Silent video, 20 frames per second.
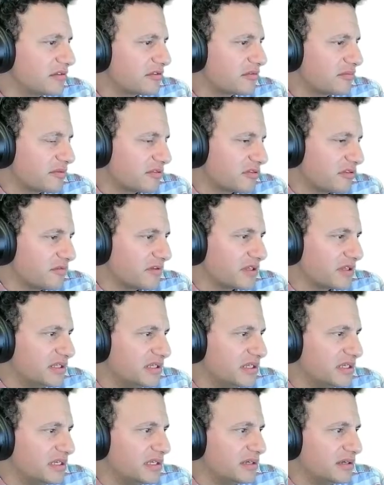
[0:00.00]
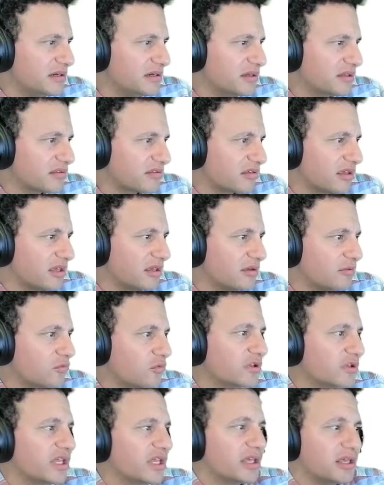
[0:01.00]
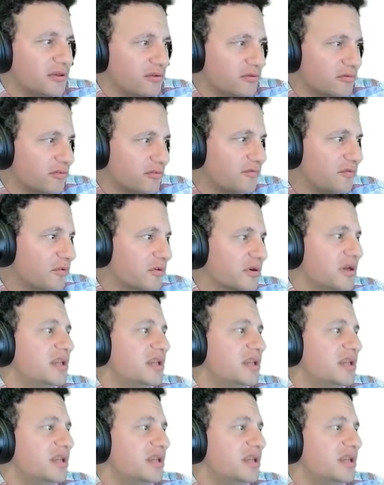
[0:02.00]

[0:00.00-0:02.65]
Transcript: specifically uh, saying what they can use it for.